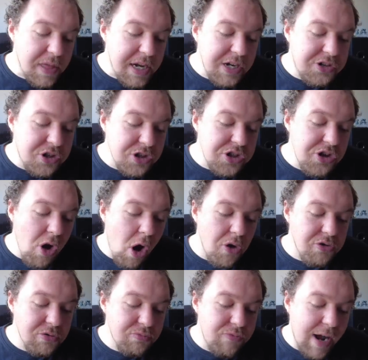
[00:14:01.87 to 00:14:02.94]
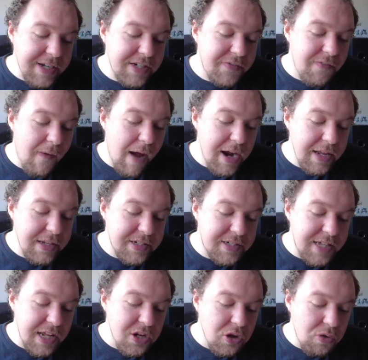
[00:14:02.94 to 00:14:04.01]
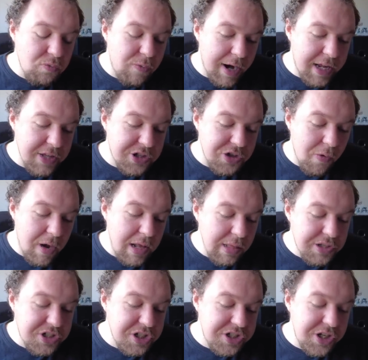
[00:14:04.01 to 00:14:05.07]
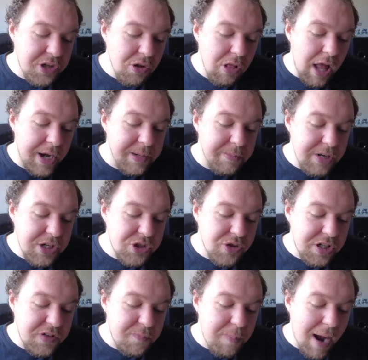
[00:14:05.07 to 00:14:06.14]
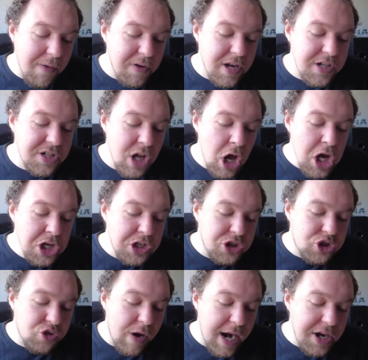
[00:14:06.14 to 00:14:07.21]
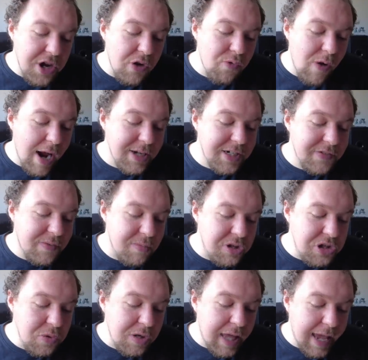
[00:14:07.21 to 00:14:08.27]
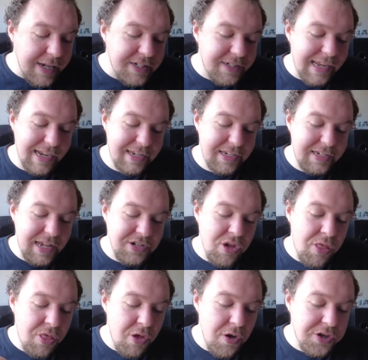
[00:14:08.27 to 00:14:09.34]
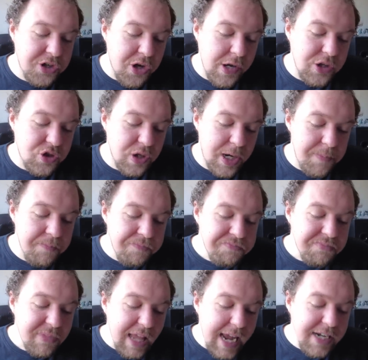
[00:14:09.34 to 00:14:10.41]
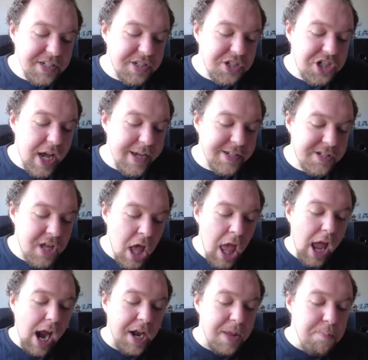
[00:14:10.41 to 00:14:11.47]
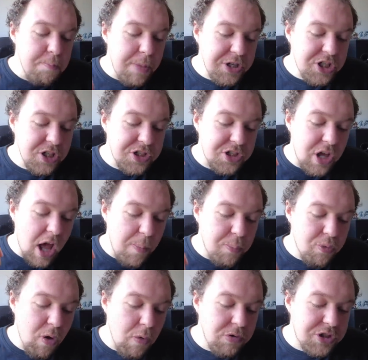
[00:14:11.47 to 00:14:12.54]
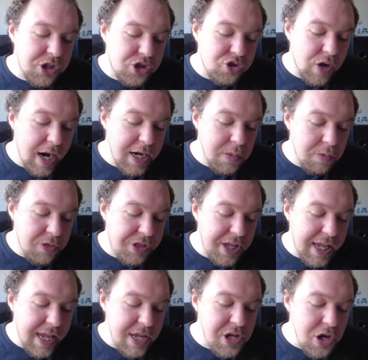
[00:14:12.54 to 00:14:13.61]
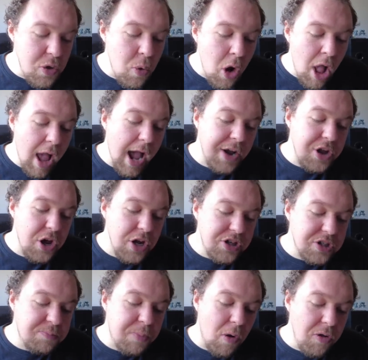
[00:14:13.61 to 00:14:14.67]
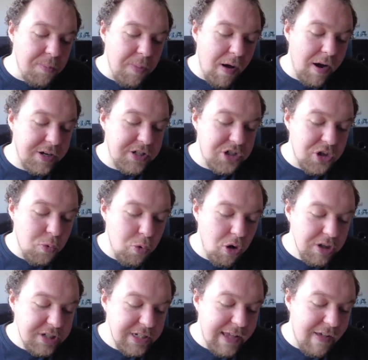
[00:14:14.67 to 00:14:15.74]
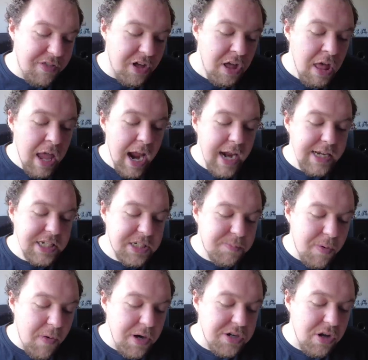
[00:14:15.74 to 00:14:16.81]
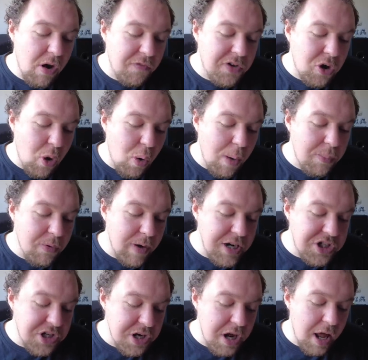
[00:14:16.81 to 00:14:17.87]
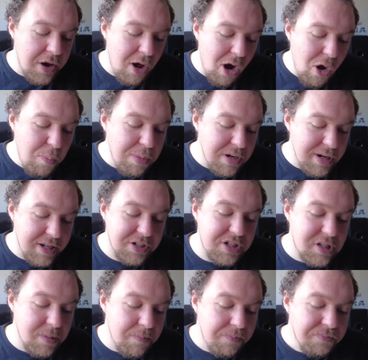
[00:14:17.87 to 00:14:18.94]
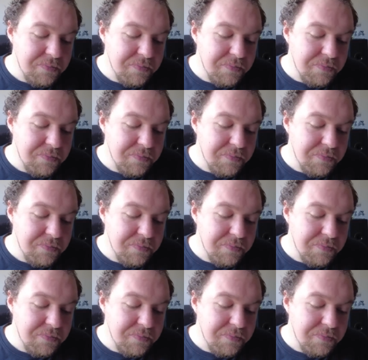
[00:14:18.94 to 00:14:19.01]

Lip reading: that it does not ratify single regulatory, logistical and administrative barriers to trade arising from the UK's status as a third country. It suggests an ambitious approach to trade with the EU and urges both parties to work together in a spirit of cooperation and openness.